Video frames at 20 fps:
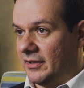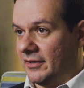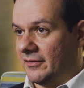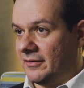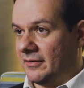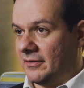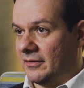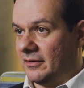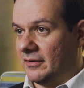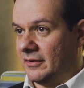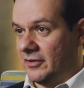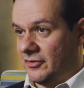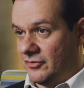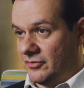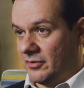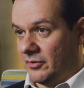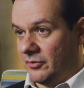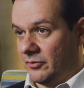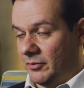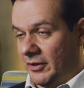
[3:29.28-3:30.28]
this
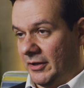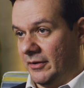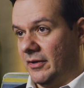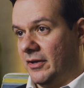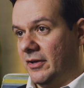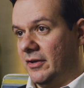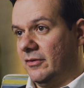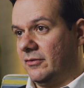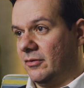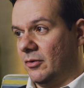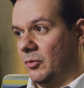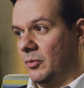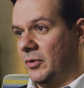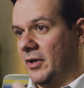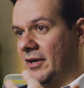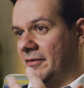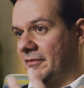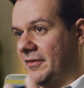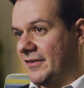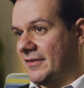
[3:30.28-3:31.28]
digital twin. So we
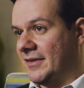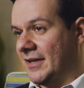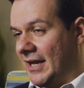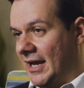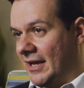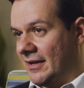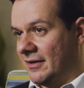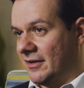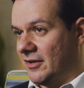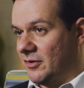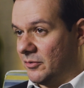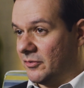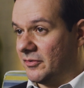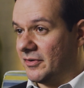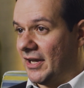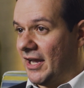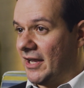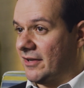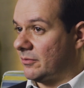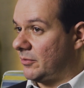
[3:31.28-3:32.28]
are investigating the use
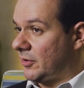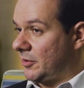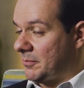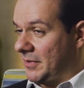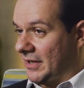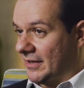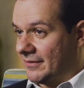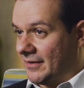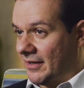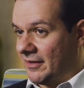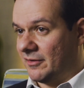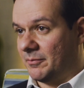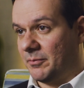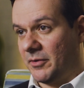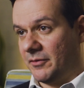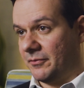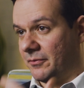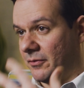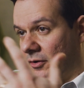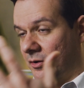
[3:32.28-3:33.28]
case, what makes sense.
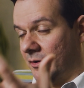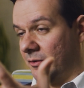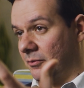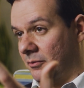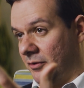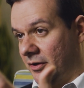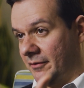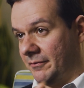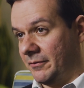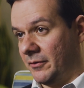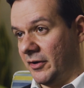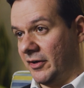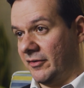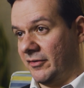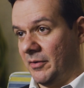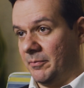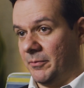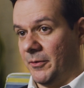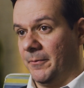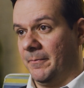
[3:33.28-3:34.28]
But for
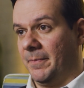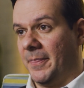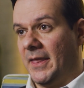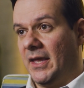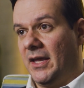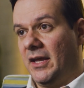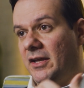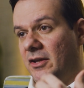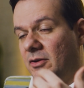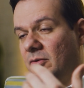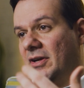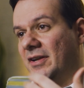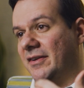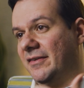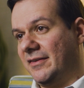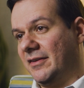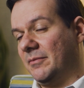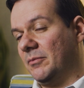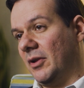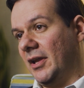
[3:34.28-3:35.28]
example, you can
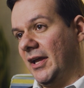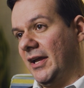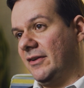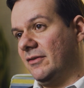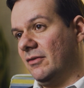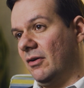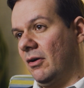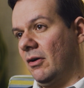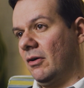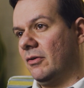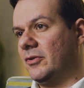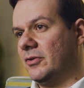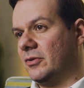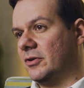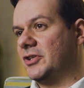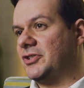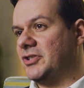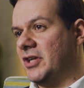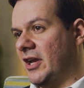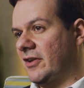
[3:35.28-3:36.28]
simulate all your
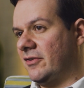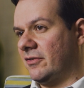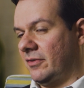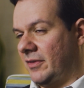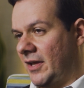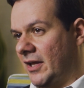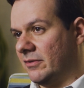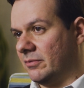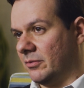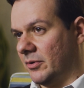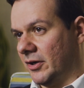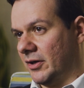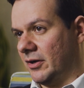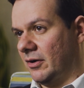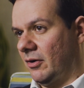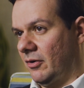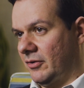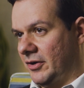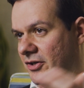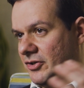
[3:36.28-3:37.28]
change of network
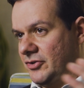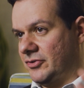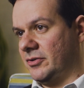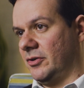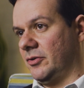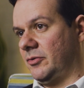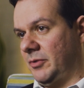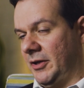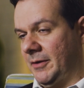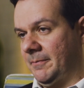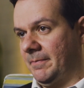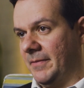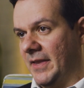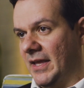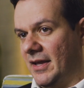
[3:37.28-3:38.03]
on the digital twin,